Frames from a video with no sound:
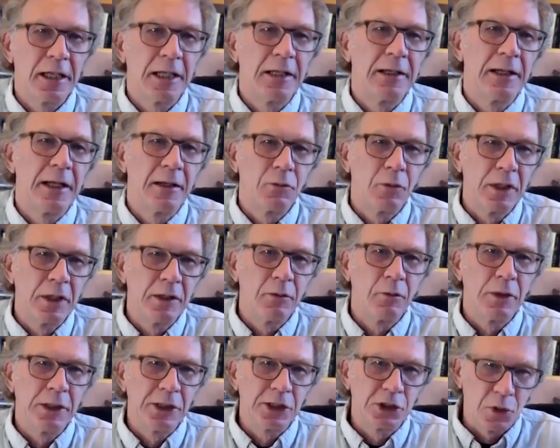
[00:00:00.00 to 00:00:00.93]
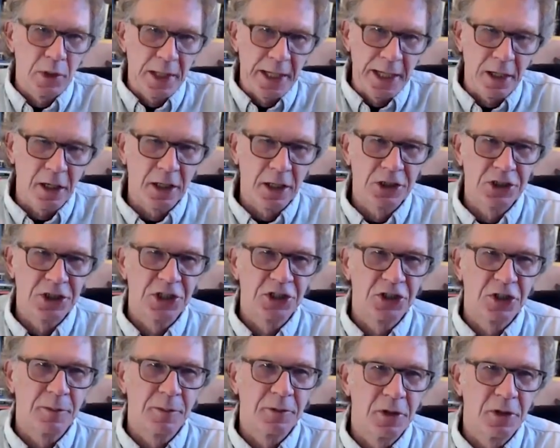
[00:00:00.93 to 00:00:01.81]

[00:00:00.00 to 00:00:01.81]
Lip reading: and then we train our system